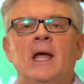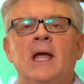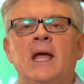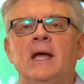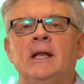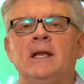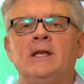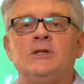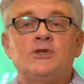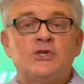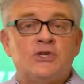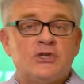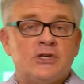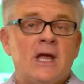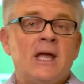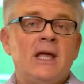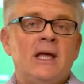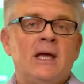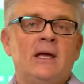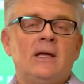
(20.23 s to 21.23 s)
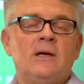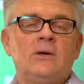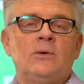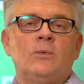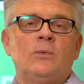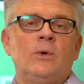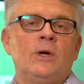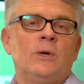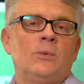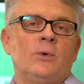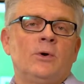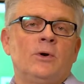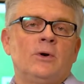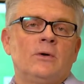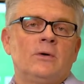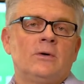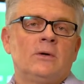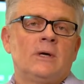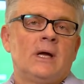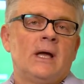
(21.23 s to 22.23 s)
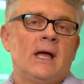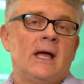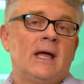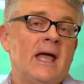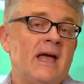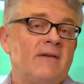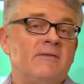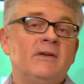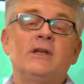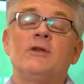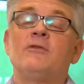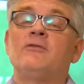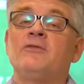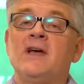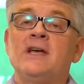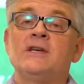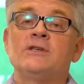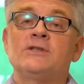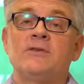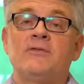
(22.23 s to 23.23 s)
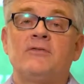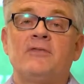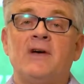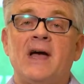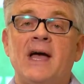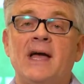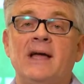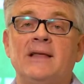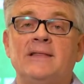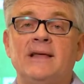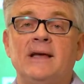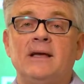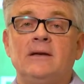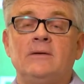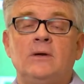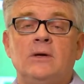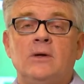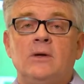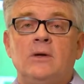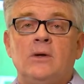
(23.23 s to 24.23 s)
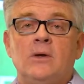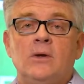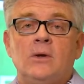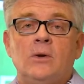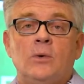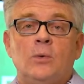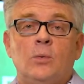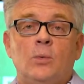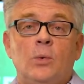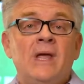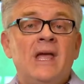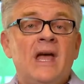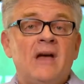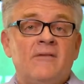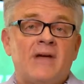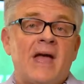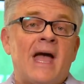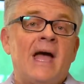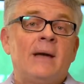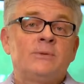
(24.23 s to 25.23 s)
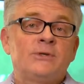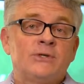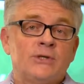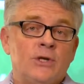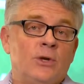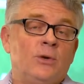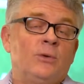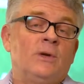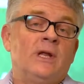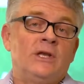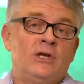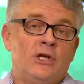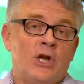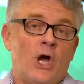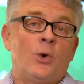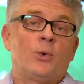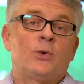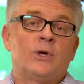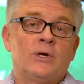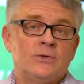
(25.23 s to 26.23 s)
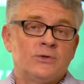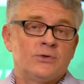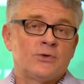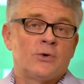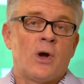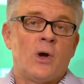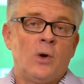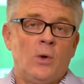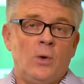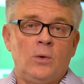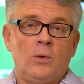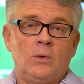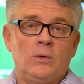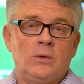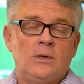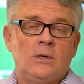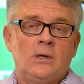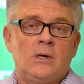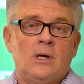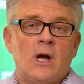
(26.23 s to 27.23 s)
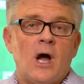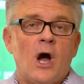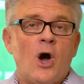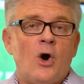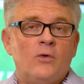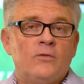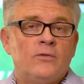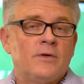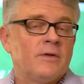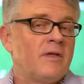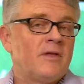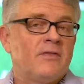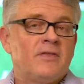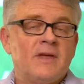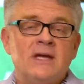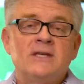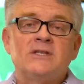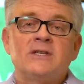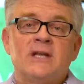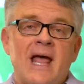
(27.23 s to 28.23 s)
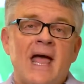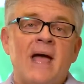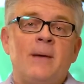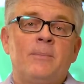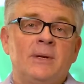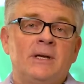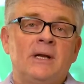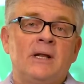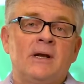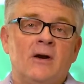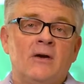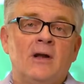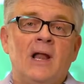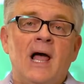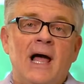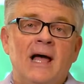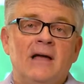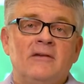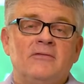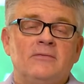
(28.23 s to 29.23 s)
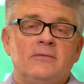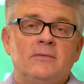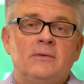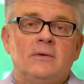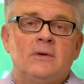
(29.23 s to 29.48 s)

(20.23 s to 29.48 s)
And instead, we were having to face the fact that we have absolutely no control over the things that happen in our life.